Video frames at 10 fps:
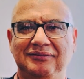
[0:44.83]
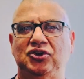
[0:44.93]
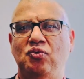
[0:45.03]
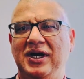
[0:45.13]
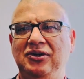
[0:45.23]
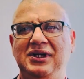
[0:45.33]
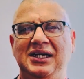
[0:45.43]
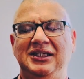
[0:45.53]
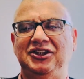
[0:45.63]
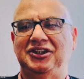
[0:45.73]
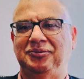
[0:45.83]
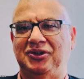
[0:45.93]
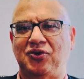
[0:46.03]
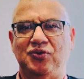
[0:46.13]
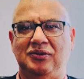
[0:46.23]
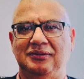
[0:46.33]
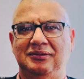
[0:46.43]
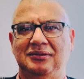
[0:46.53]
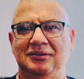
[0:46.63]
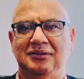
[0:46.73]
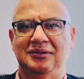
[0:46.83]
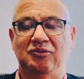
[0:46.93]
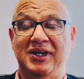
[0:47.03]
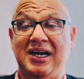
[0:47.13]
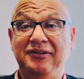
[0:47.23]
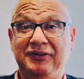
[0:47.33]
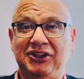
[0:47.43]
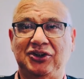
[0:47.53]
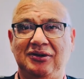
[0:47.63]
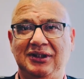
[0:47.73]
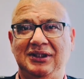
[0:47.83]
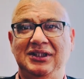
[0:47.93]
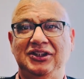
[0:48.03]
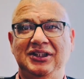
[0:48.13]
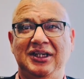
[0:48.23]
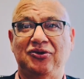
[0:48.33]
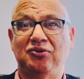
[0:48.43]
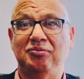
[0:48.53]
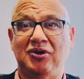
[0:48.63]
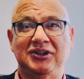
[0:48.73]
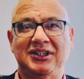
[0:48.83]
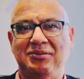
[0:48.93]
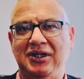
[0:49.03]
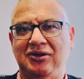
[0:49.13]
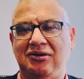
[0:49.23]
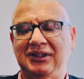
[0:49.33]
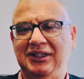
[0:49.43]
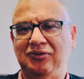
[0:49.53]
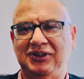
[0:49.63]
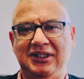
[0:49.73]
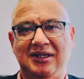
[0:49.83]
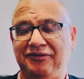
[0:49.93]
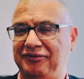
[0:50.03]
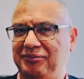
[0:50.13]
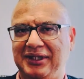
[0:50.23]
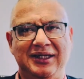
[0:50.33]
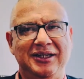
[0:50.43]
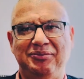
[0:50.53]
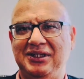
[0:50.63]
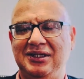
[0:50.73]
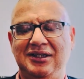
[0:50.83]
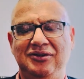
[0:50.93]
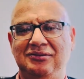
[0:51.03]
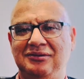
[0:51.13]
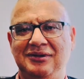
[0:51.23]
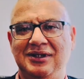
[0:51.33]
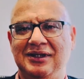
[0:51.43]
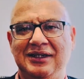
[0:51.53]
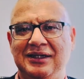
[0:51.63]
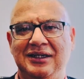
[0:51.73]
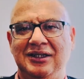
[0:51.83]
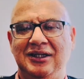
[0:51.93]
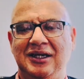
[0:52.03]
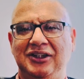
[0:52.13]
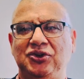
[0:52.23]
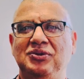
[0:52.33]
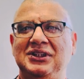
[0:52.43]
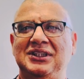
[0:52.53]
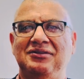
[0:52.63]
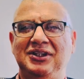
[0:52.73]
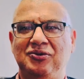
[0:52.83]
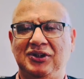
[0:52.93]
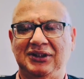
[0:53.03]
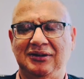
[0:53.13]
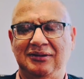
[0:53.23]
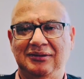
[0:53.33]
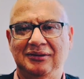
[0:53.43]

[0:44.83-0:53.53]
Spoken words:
So why do relationships rule? When I first started teaching, I thought mastering my content was enough, but let me tell you, I soon discovered it wasn't.